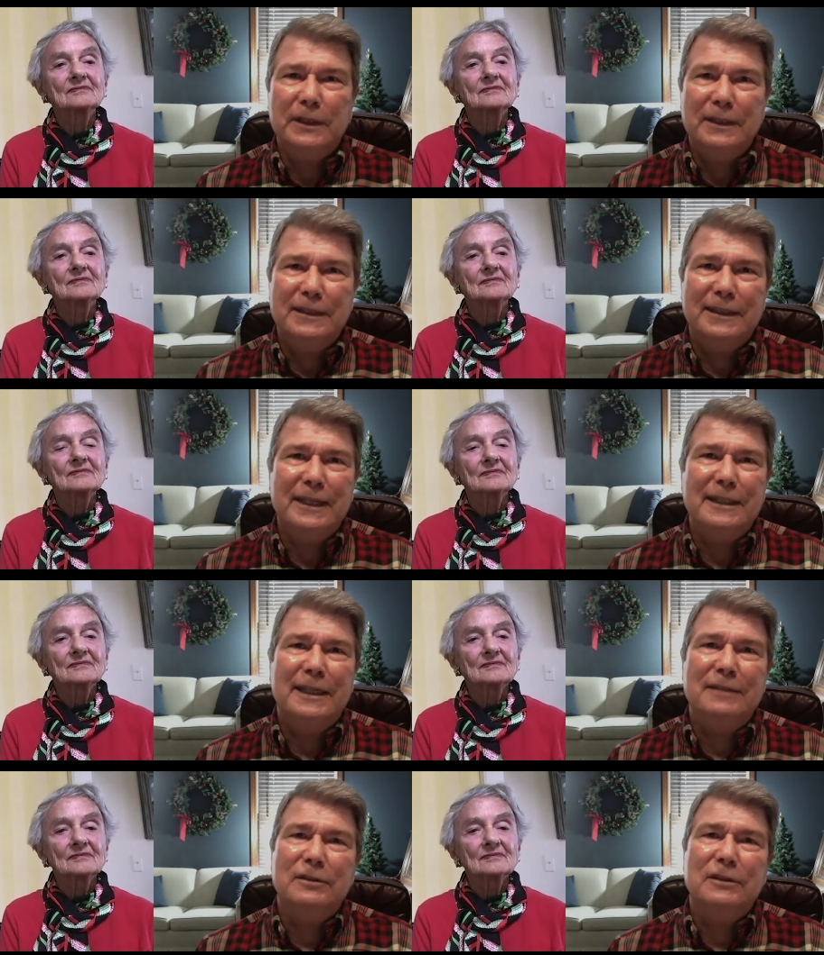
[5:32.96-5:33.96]
Speaker 1: that they
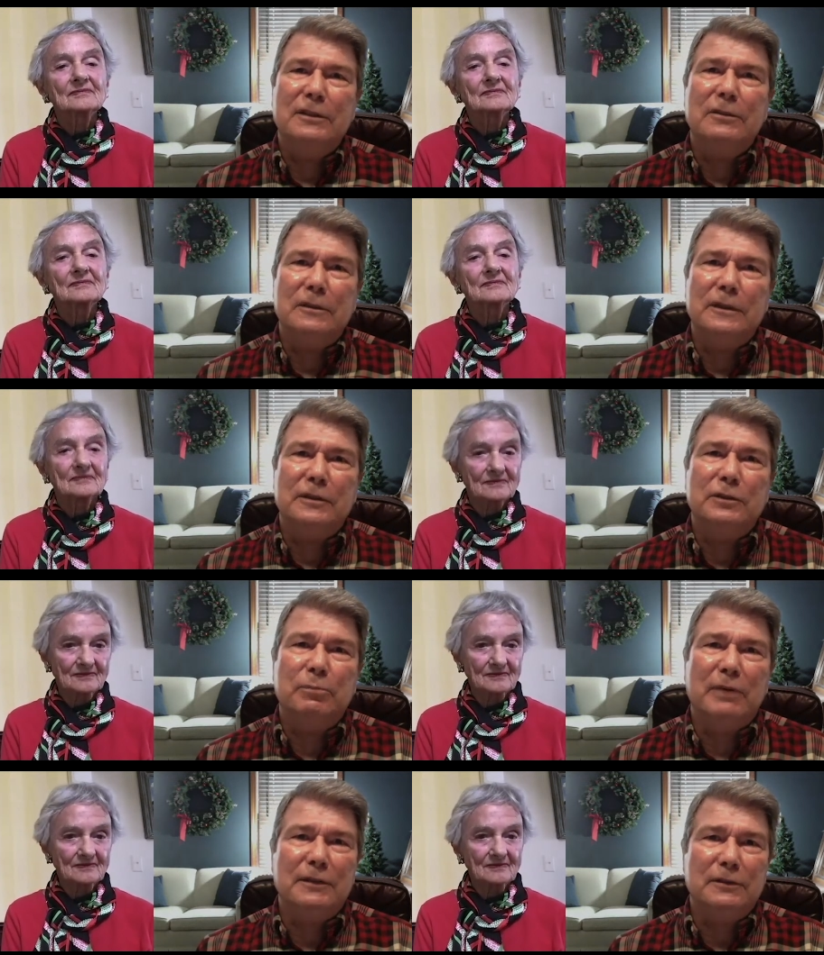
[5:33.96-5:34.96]
can still
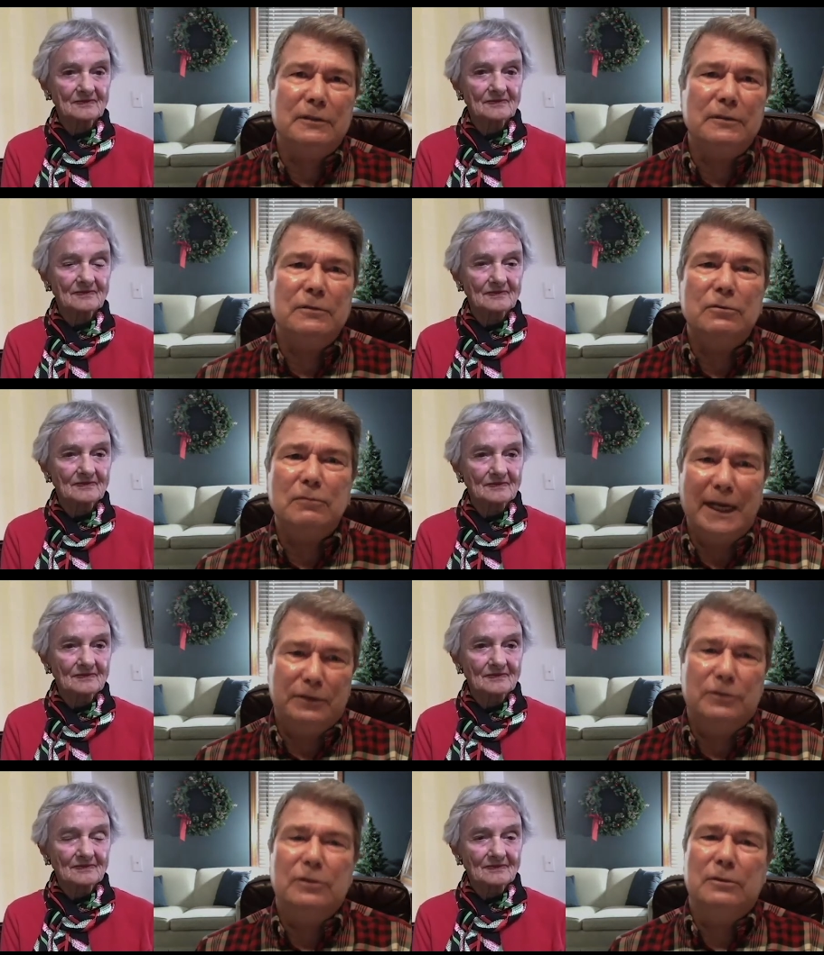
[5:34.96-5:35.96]
express
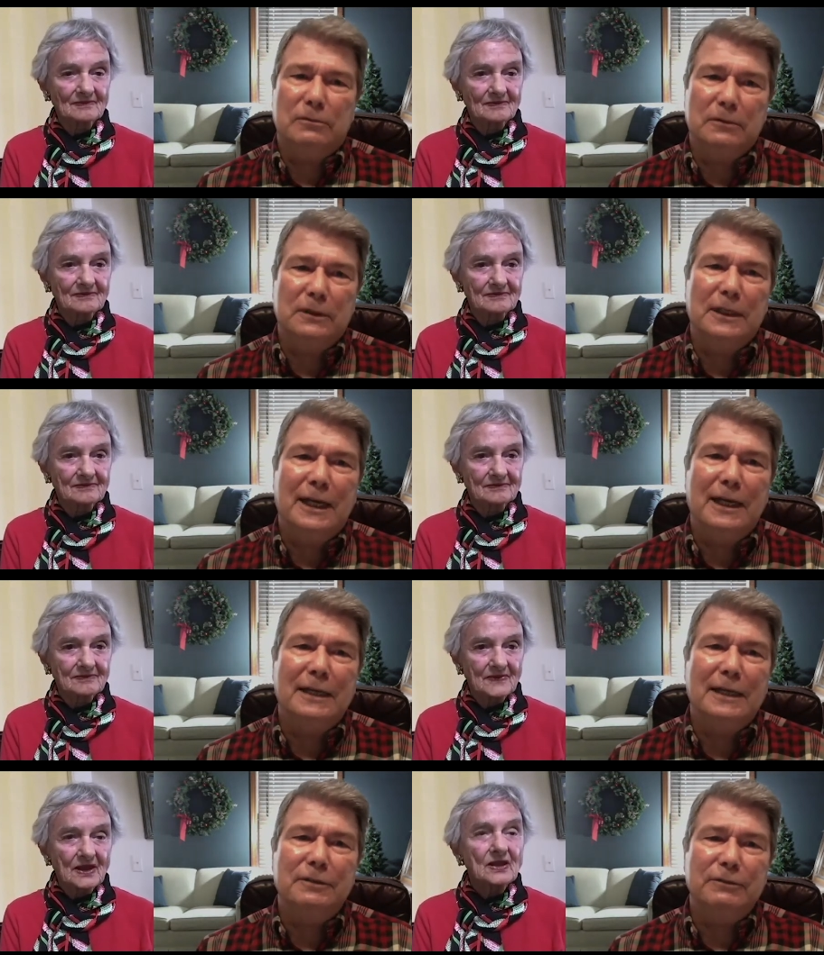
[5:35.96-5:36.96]
gratitude
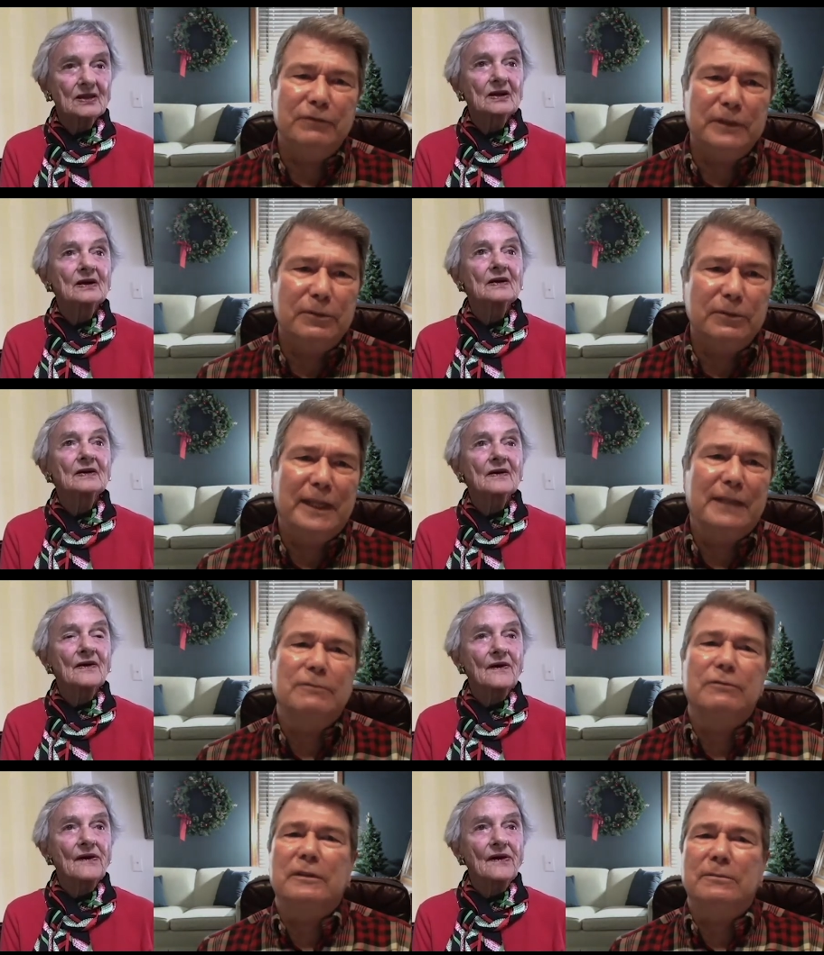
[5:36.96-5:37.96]
and to feel
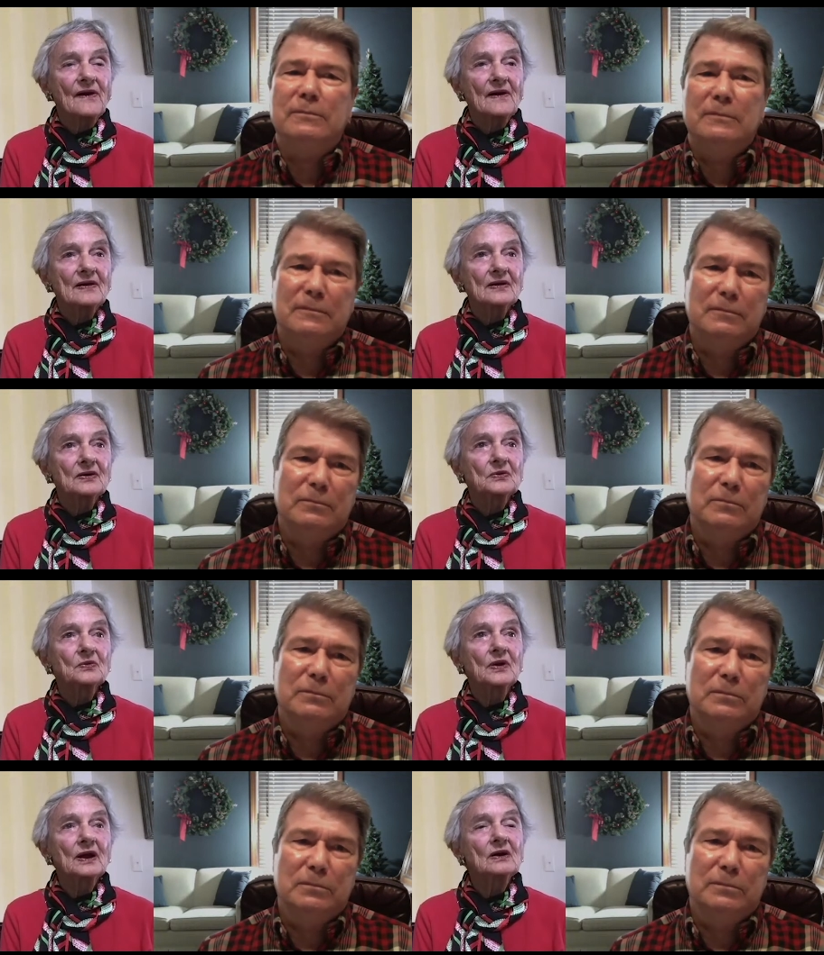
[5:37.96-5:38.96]
thankful.
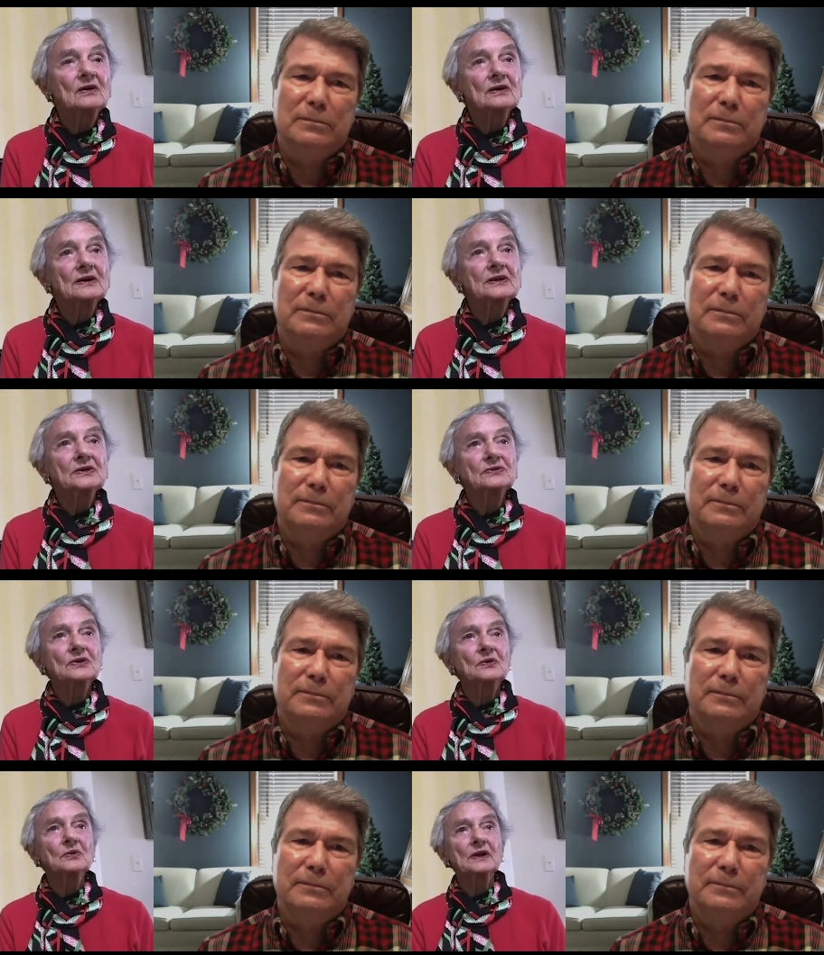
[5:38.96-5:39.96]
Speaker 2: Well, you
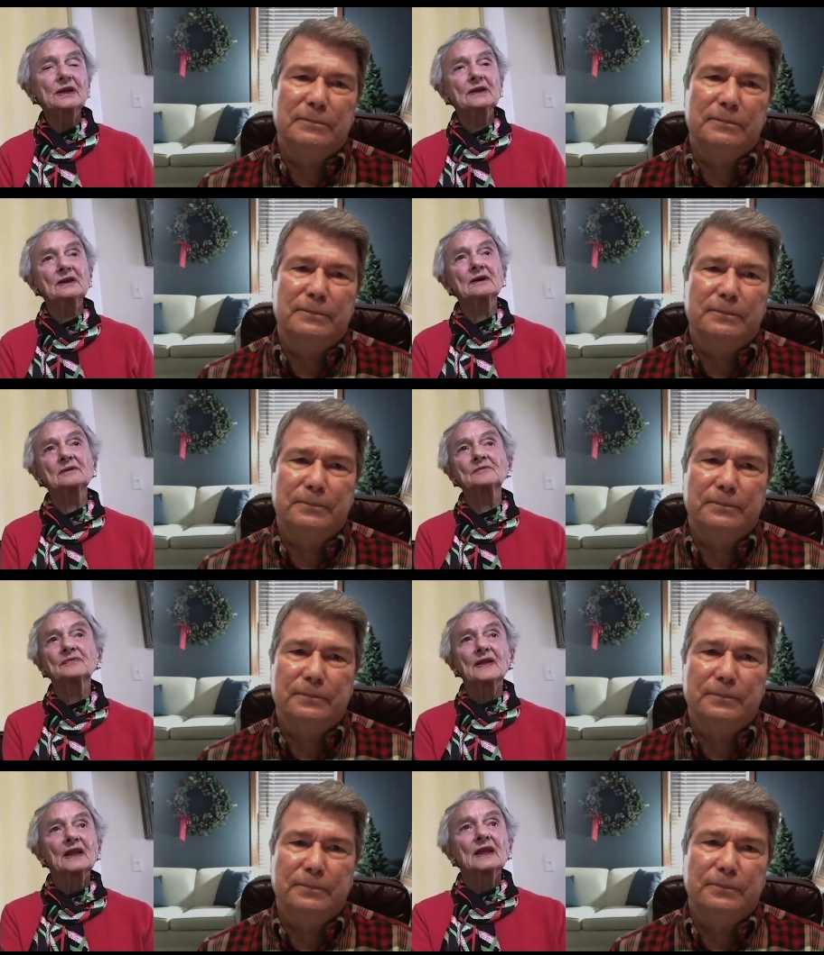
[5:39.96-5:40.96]
know, we
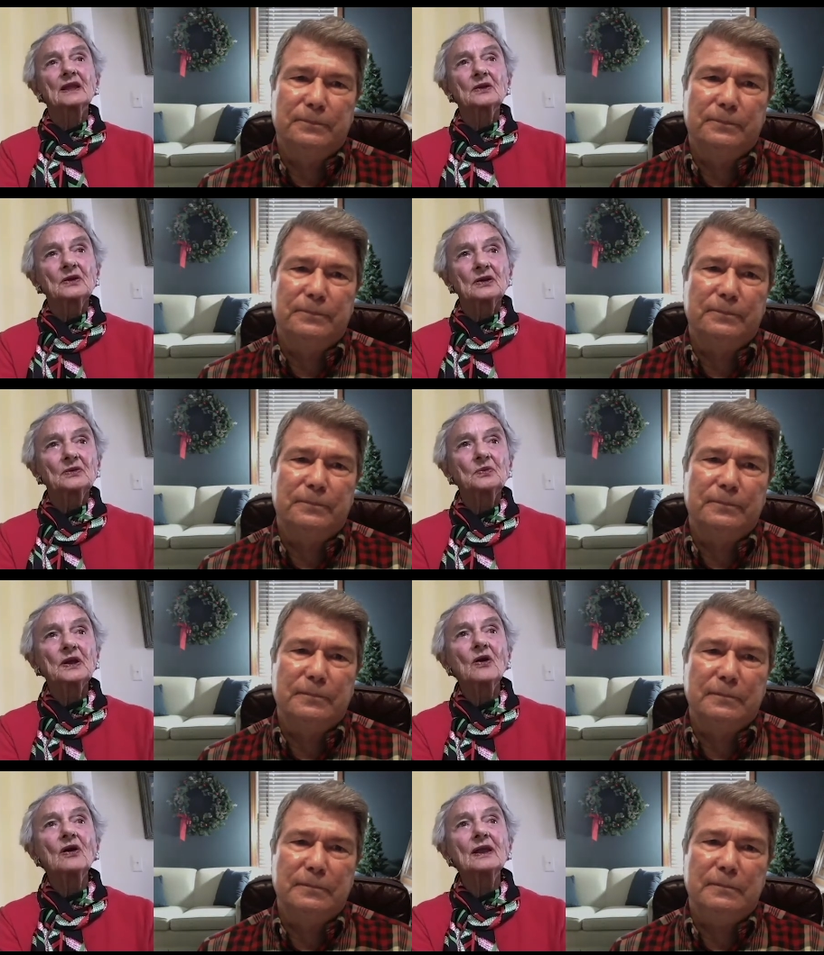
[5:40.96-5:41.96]
um,
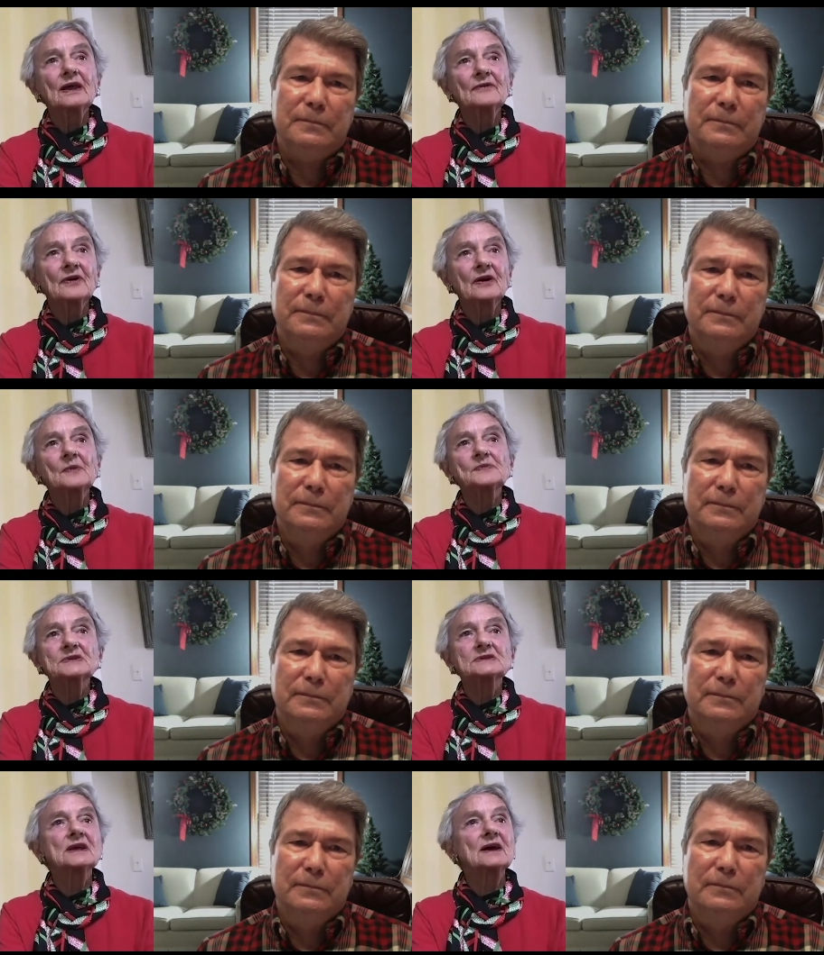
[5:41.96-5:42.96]
we all have our ups
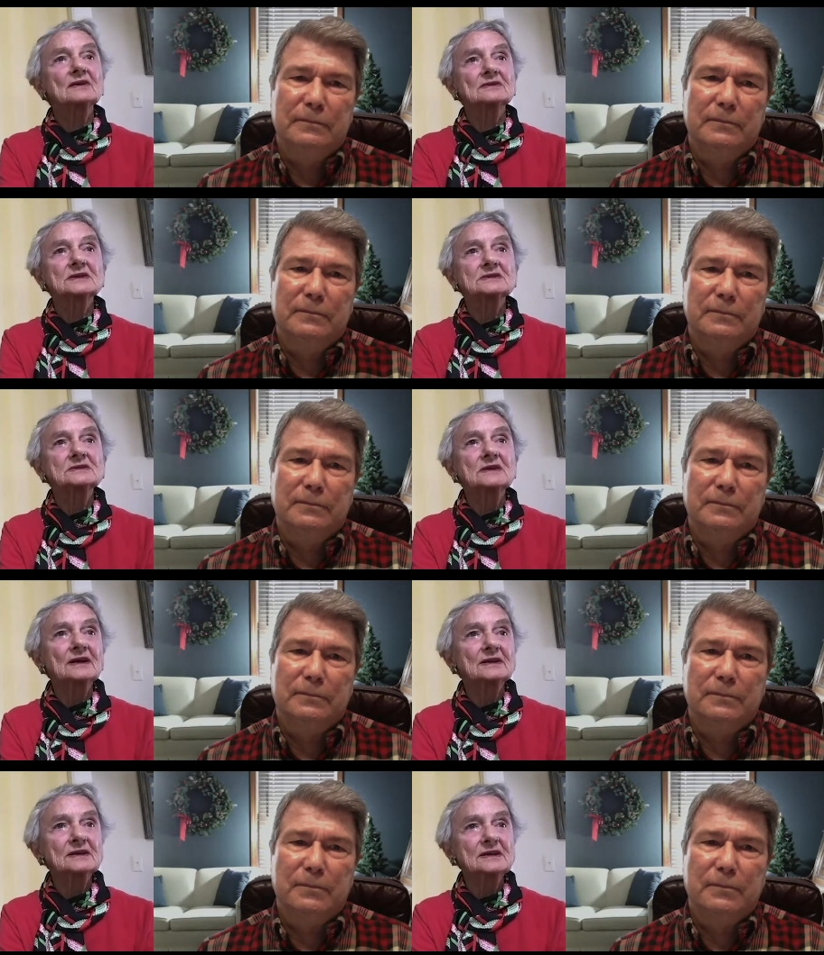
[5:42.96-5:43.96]
and downs. It's
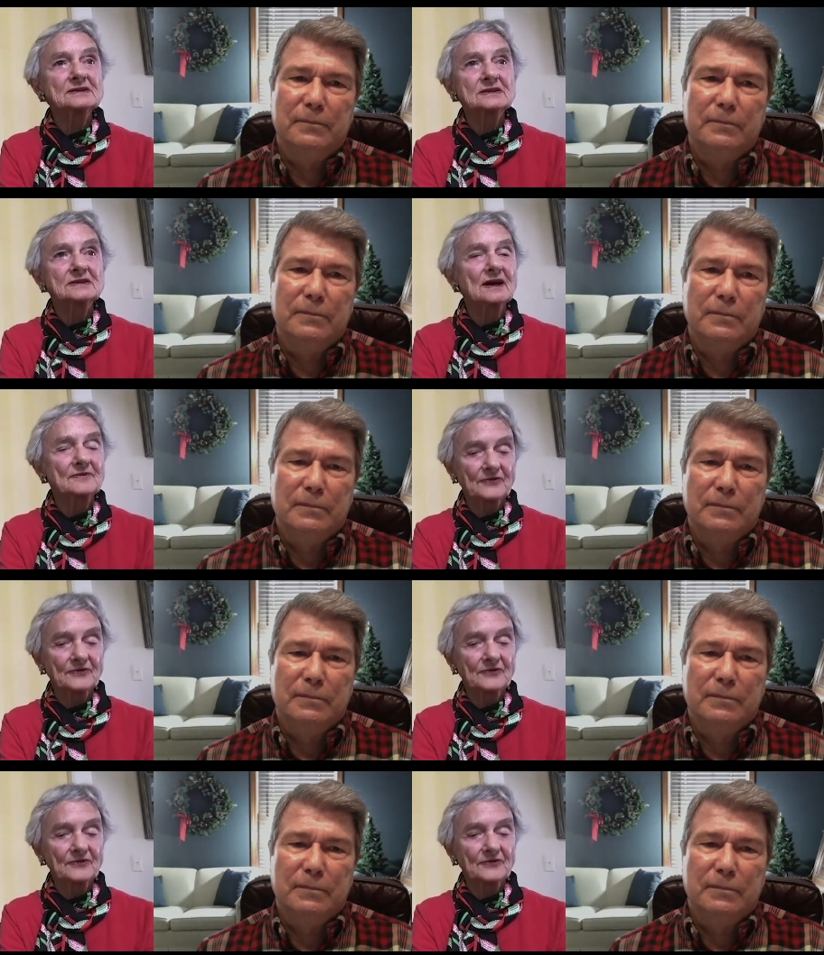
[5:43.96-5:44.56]
not an easy time